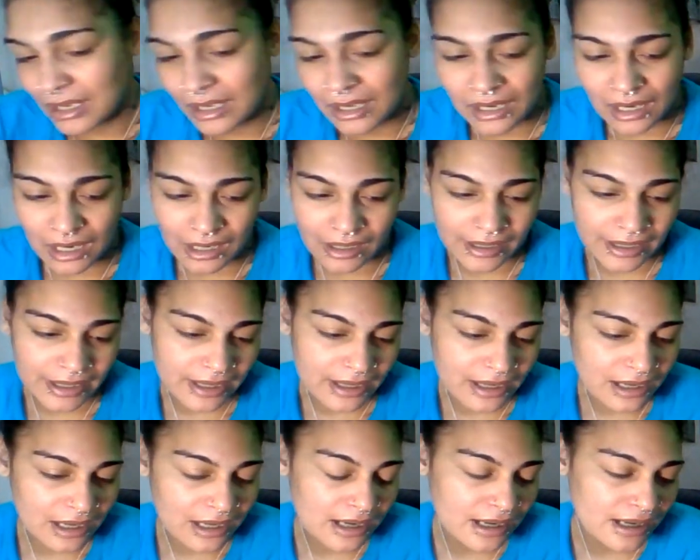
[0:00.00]
Alright,
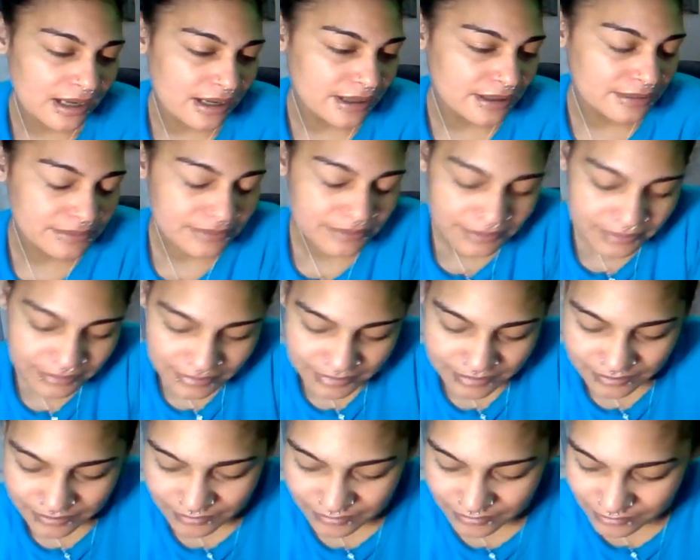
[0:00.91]

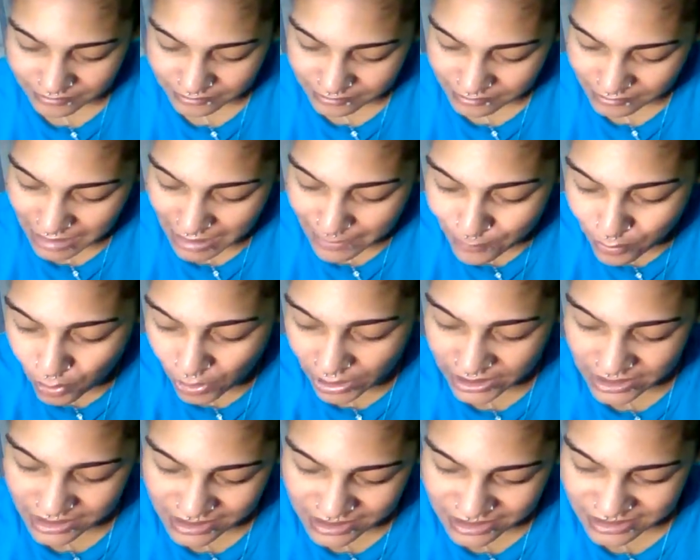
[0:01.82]
my
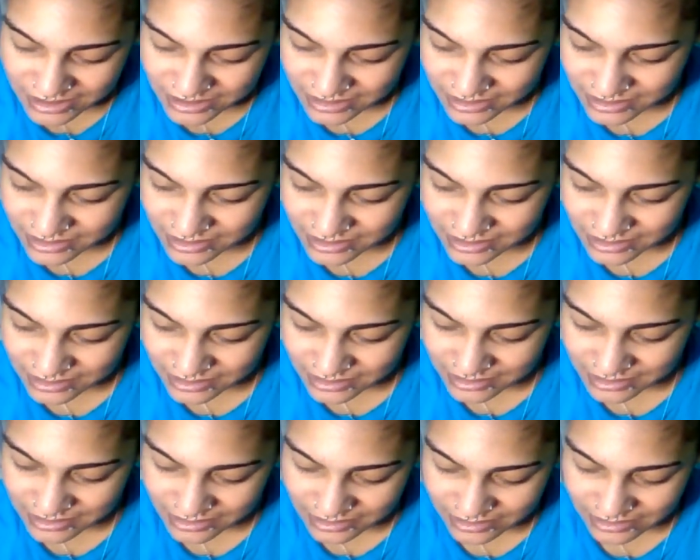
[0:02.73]
point is
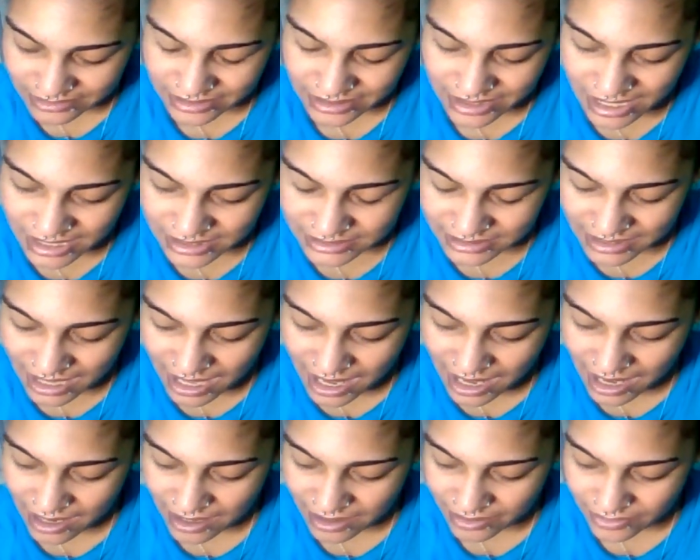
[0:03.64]

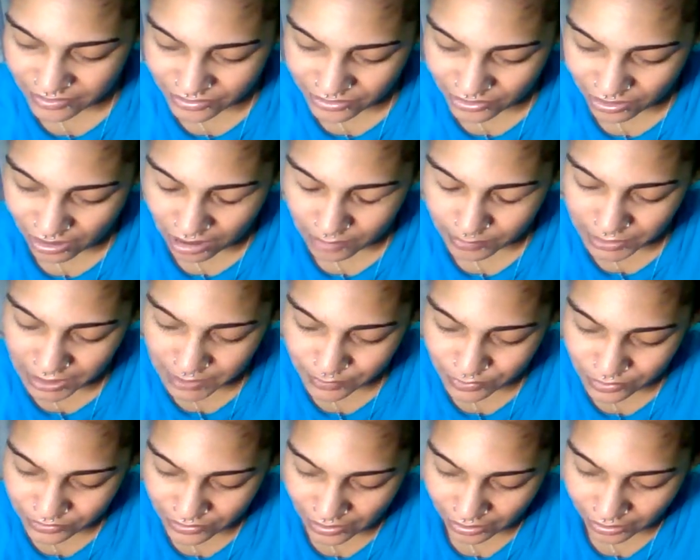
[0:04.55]
that there are
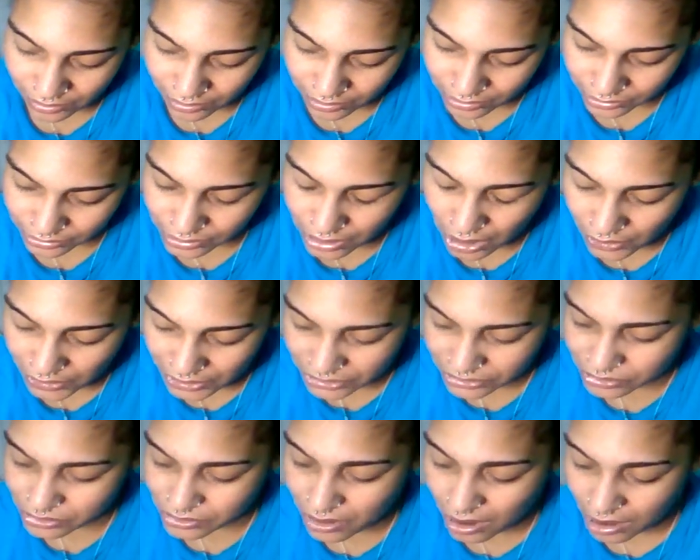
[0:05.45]
people that are going
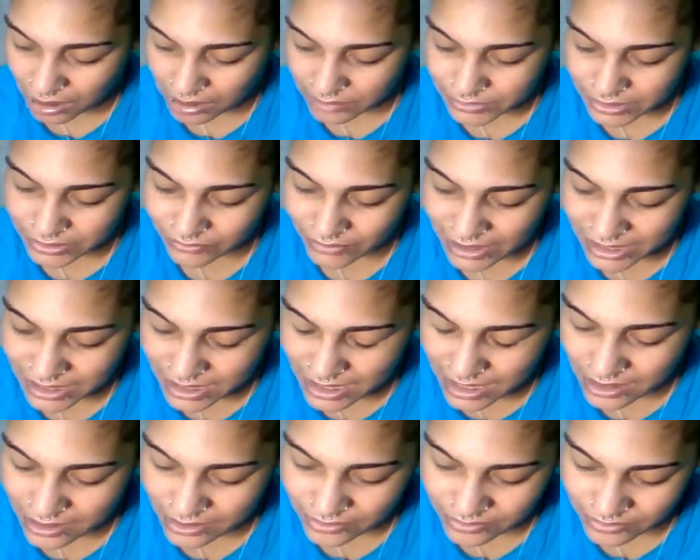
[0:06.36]
through karma right
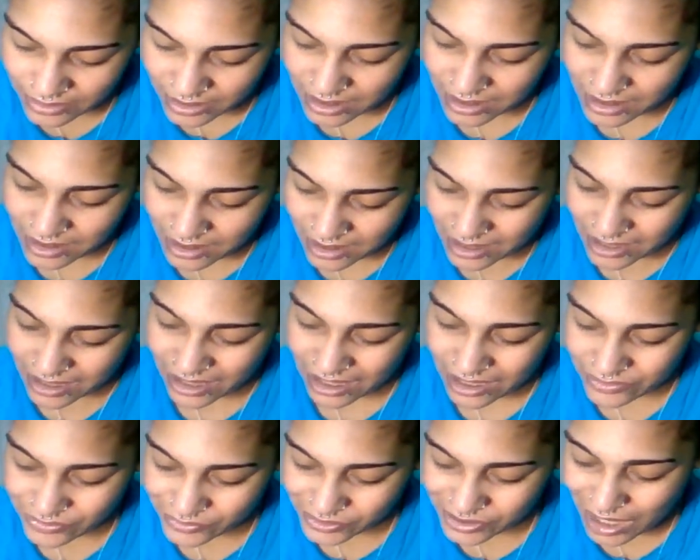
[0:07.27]
now,
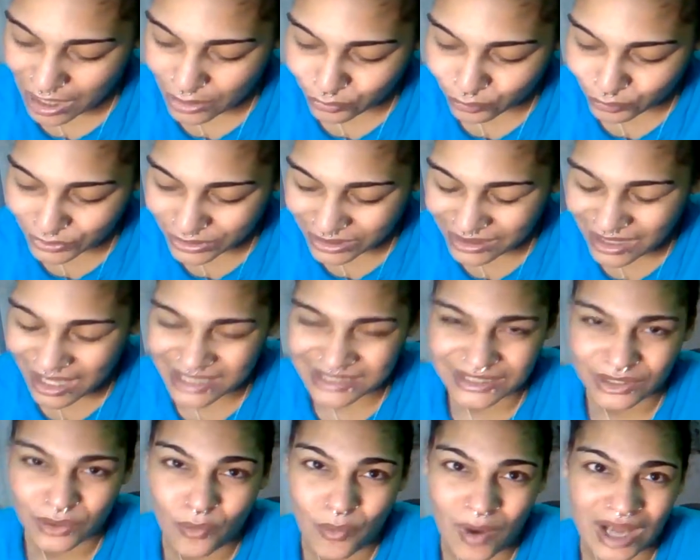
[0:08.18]
and they're not
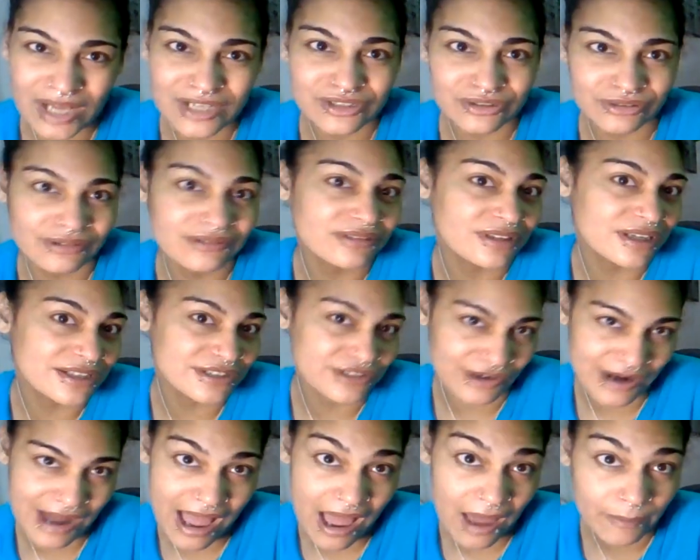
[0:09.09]
realizing why certain things are
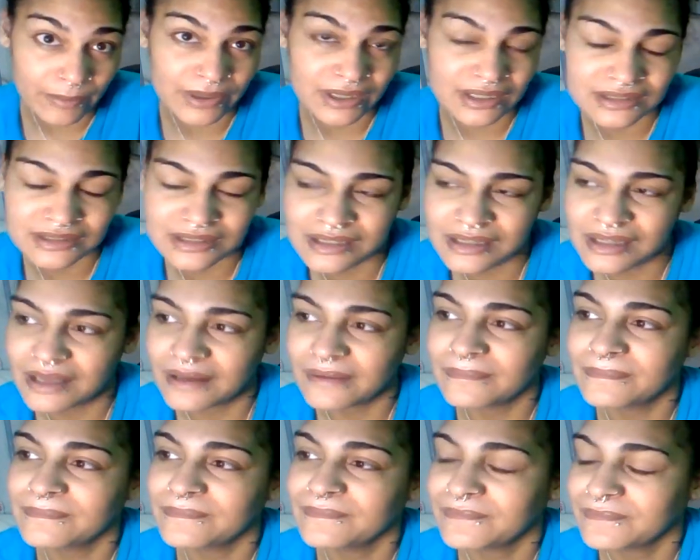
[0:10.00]
happening to
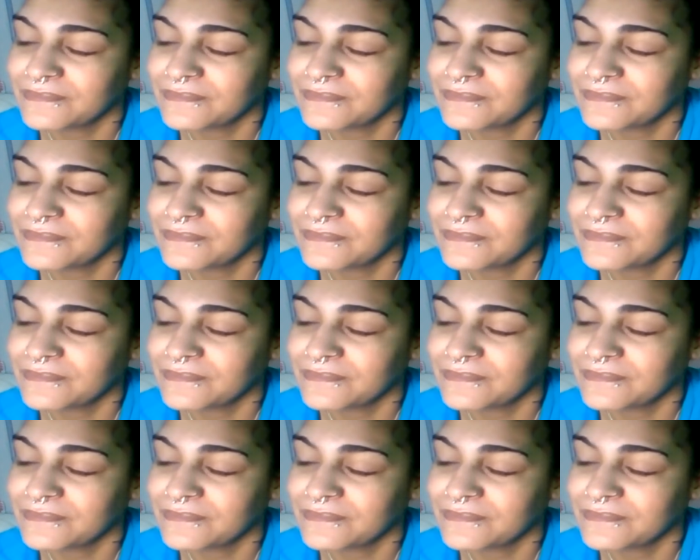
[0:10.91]
them,